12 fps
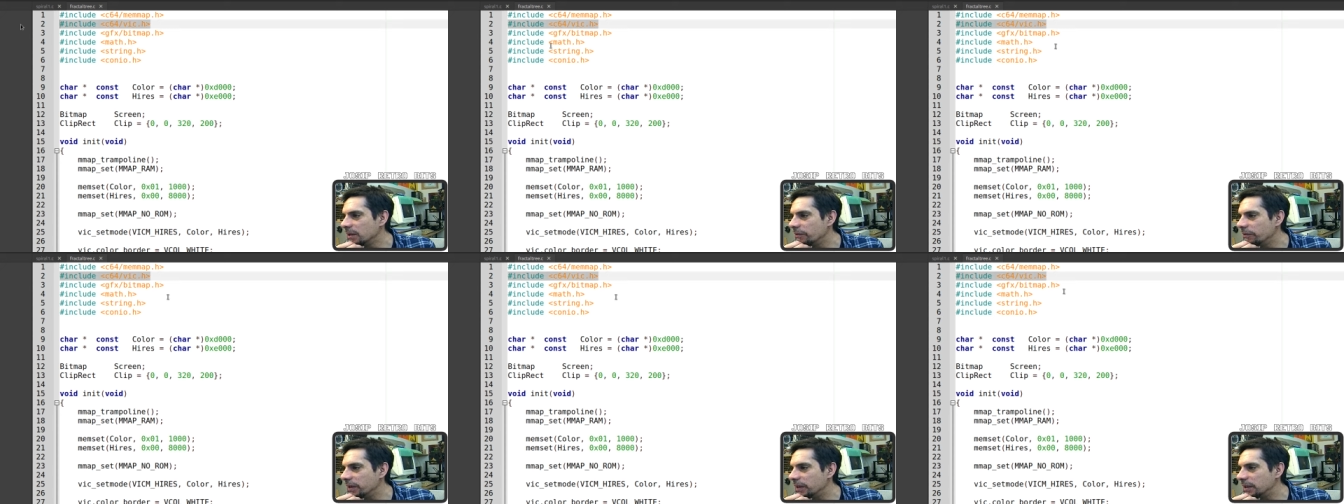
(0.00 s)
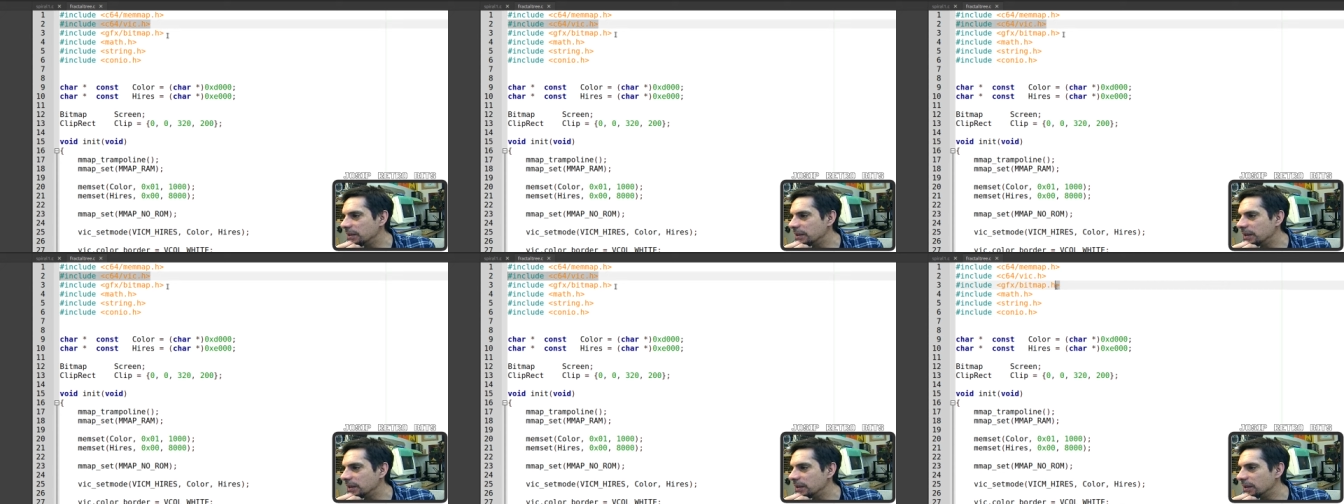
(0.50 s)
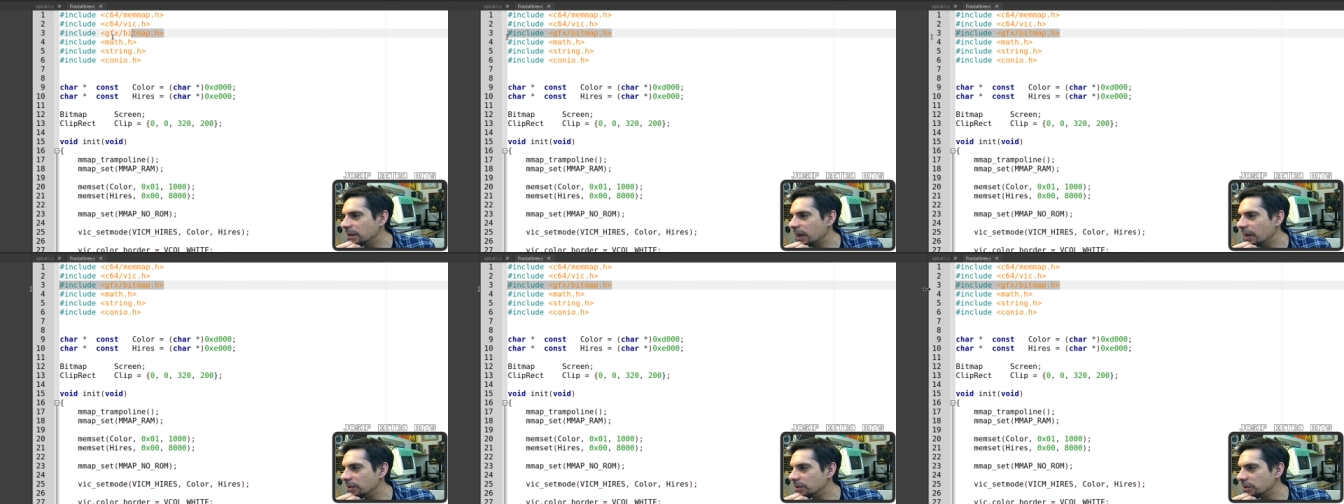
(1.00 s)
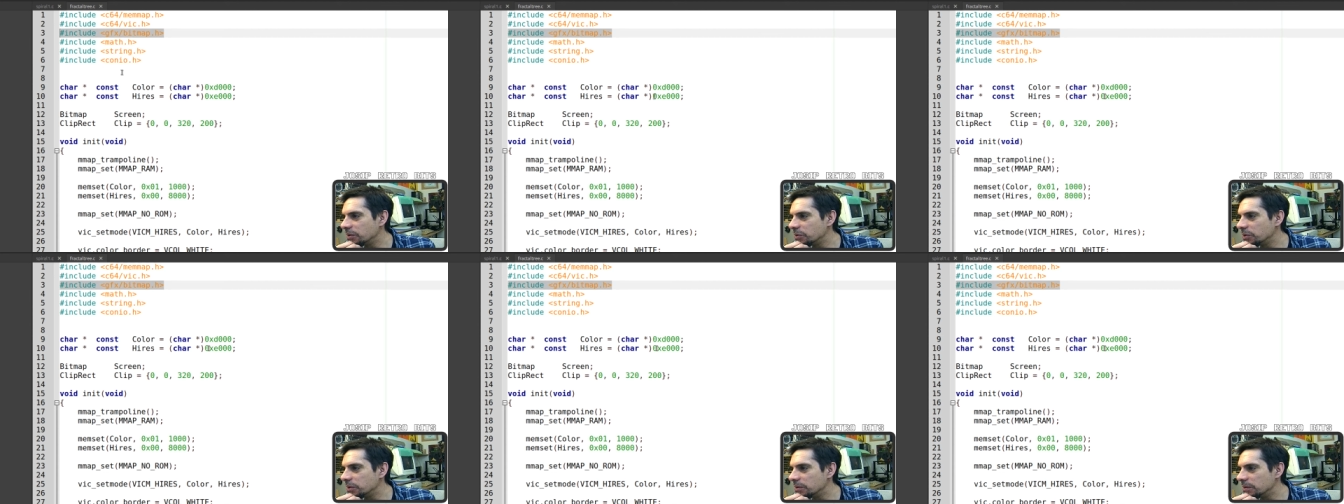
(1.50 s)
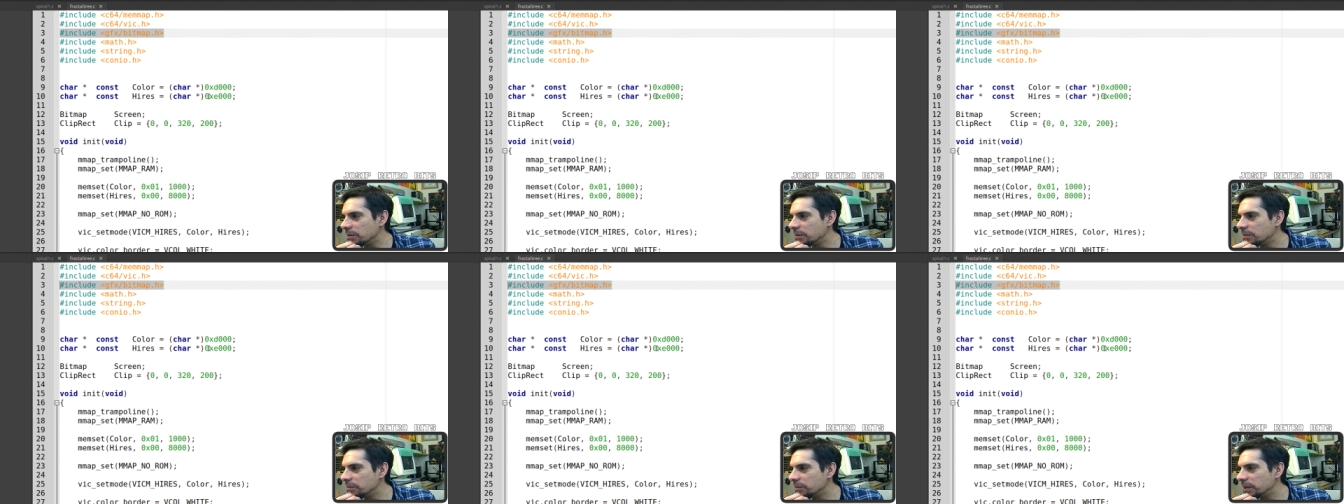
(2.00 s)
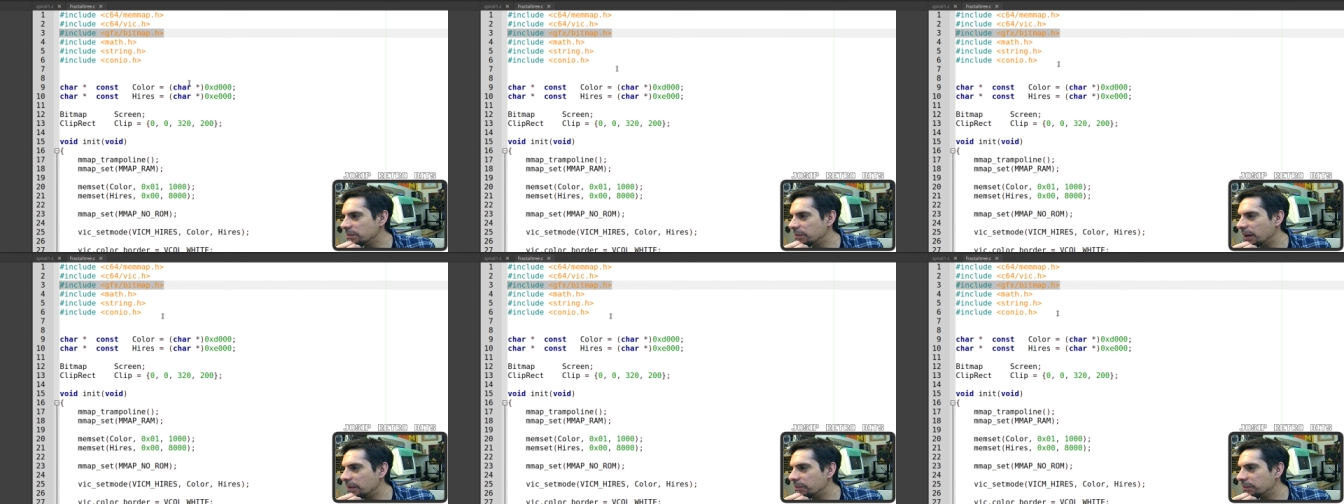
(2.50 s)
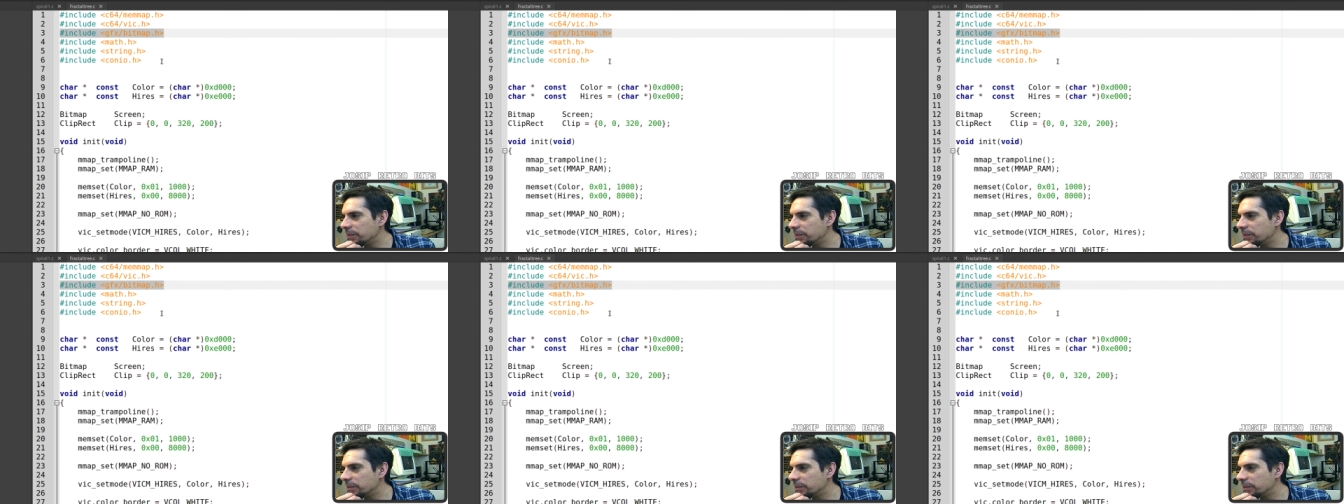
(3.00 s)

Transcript: VIC is here, high resolution, bitmap.